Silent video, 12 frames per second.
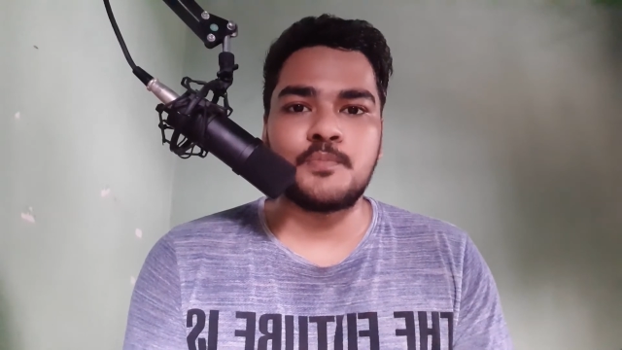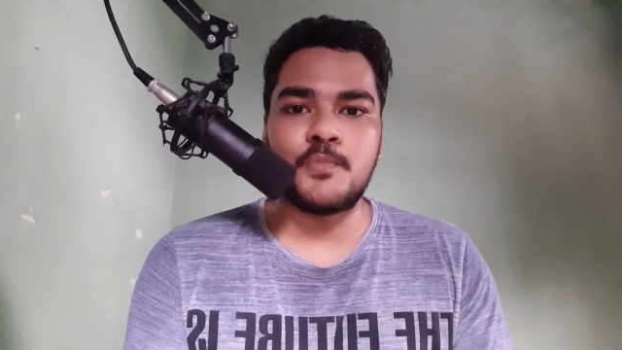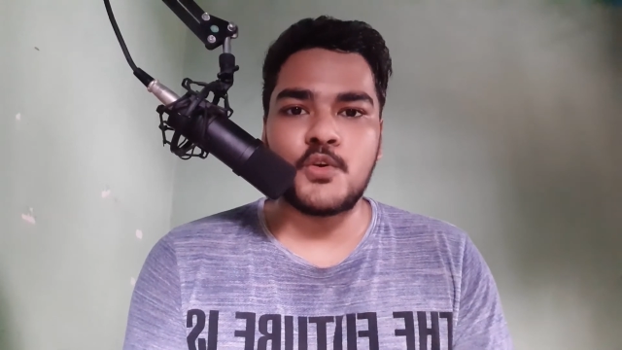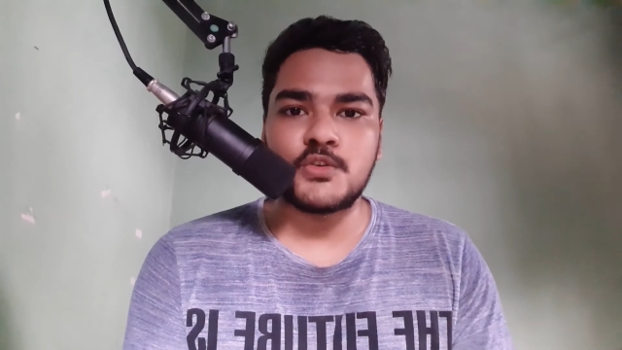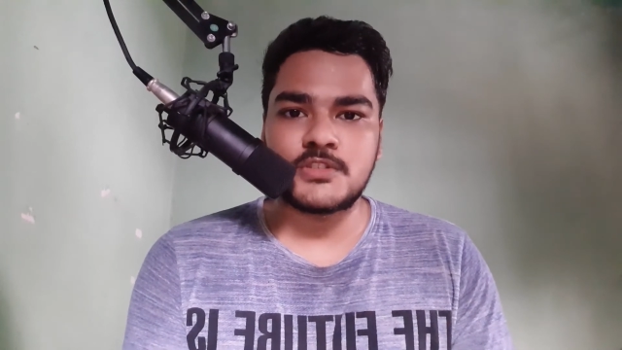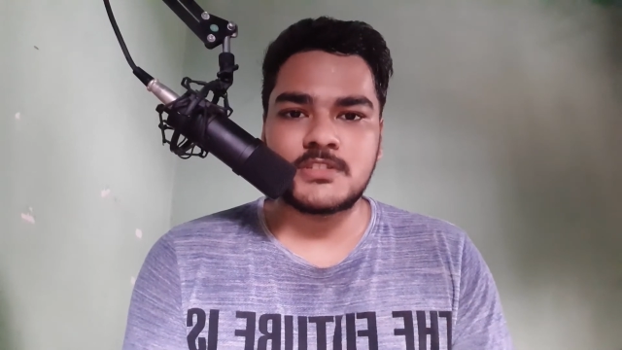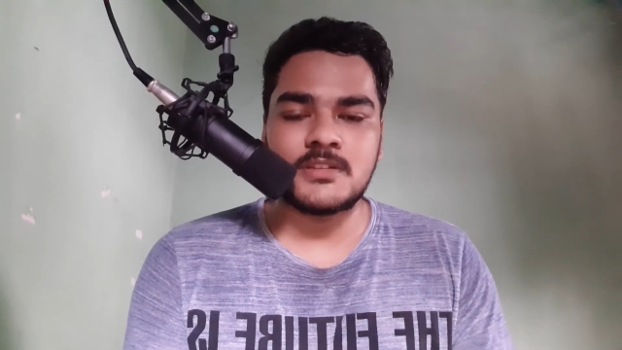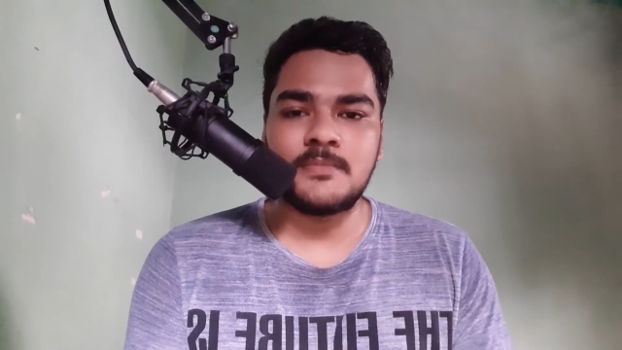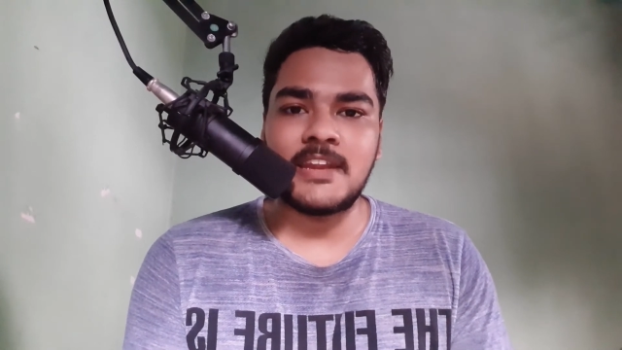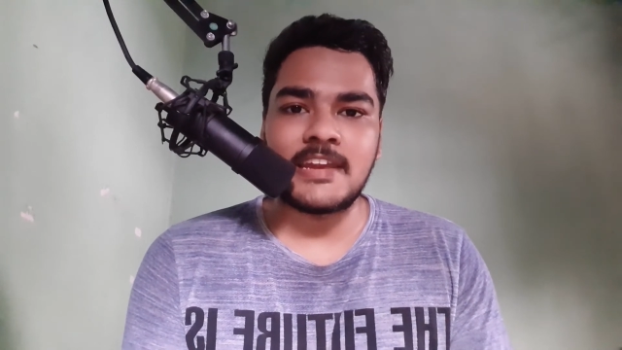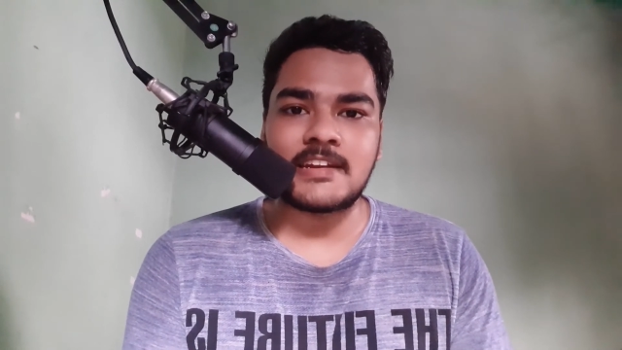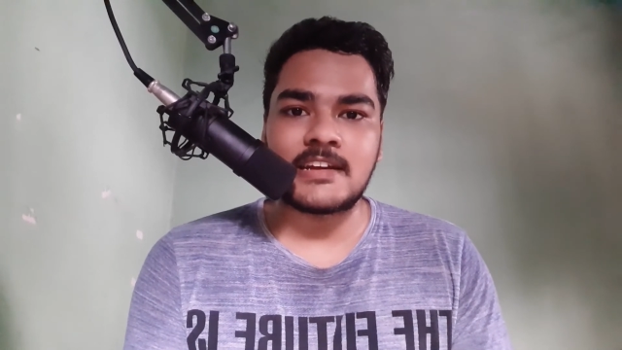post some
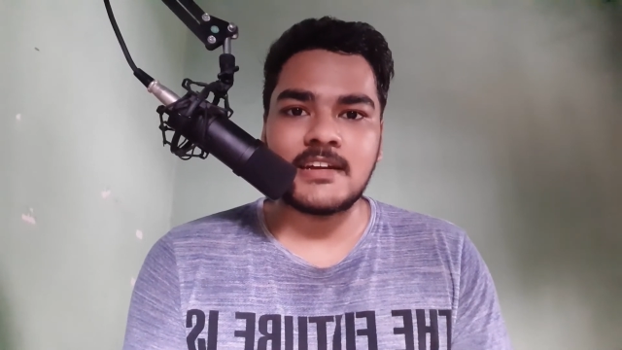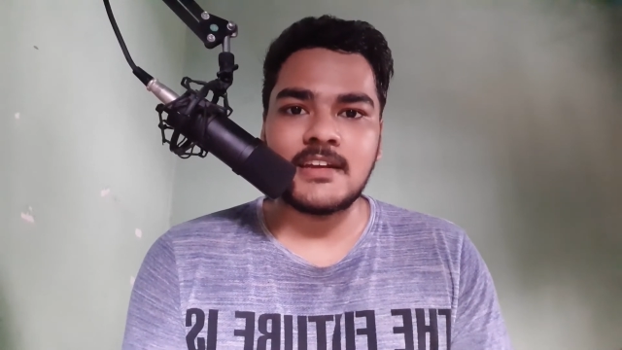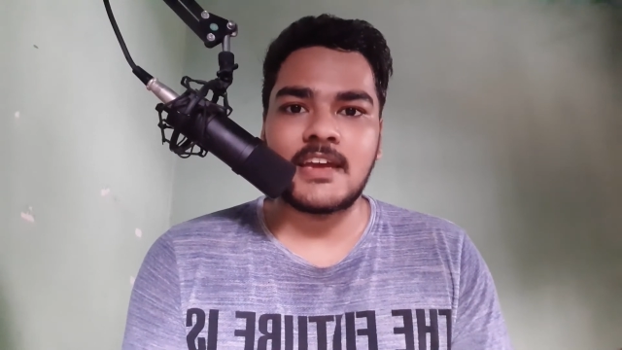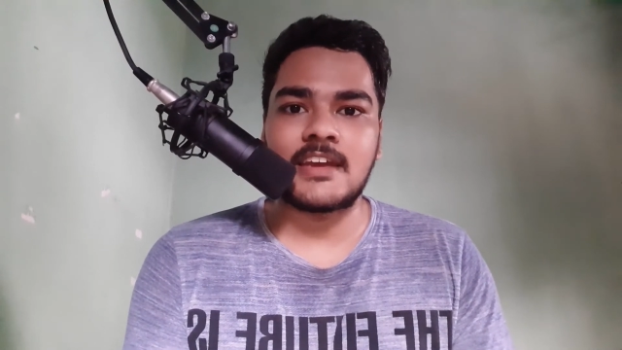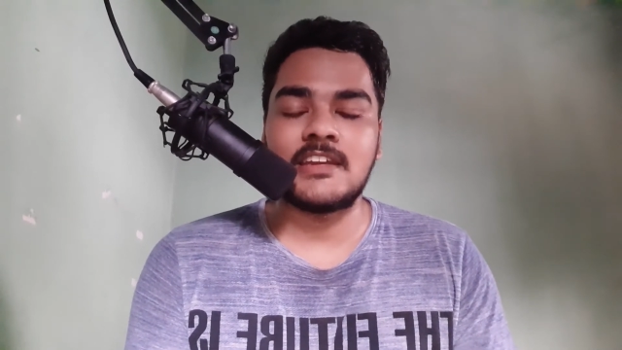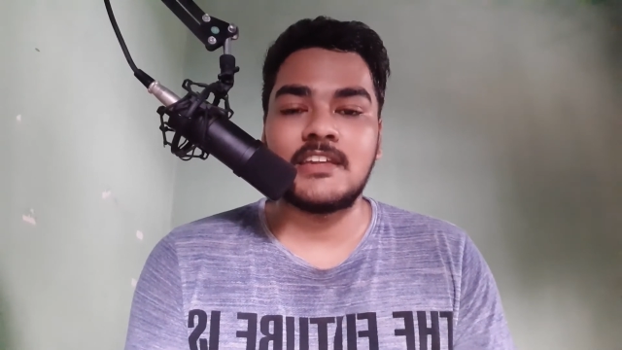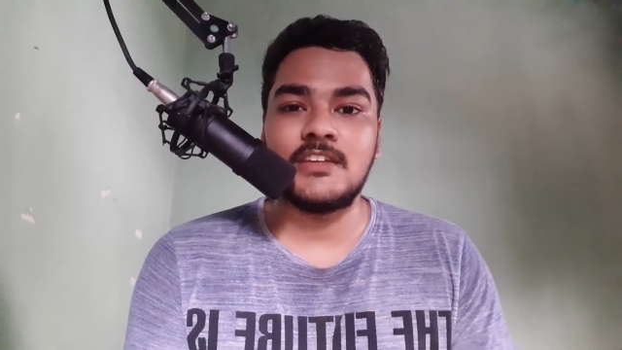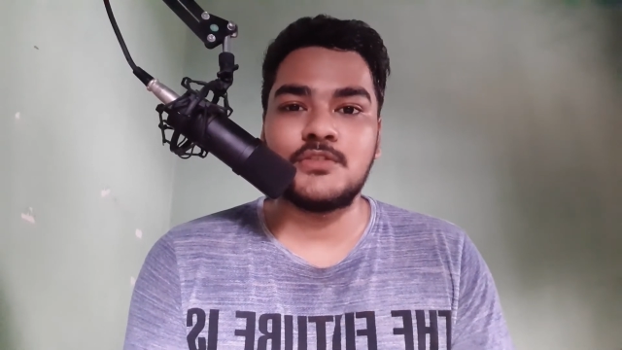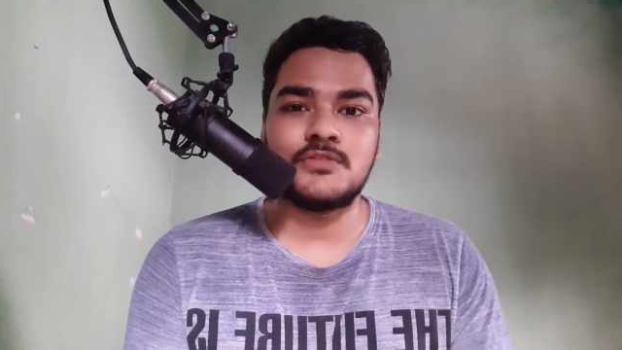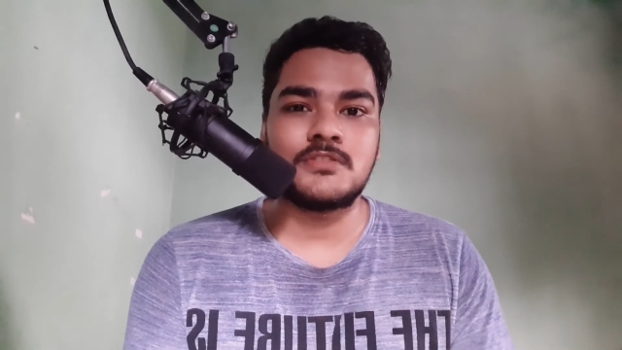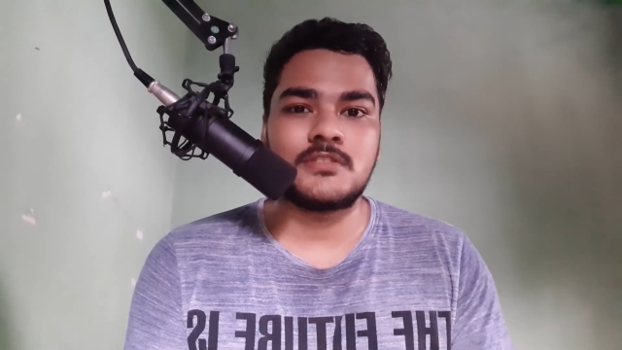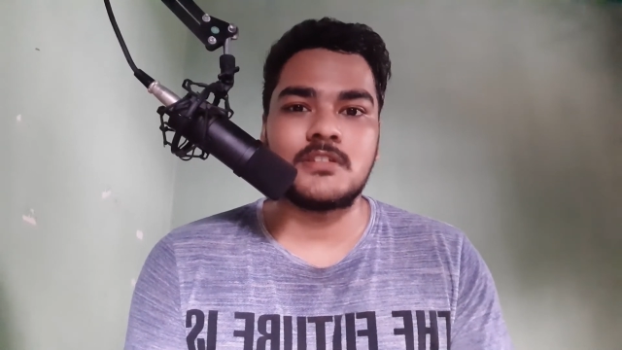data and
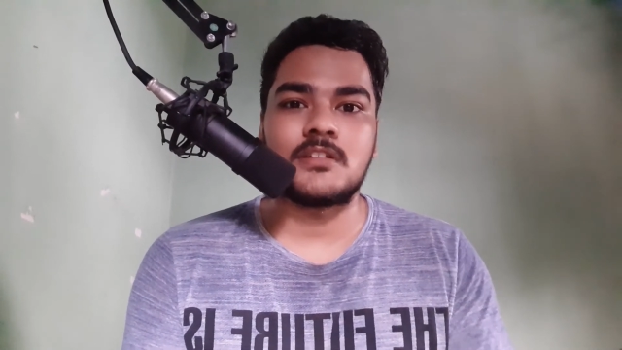used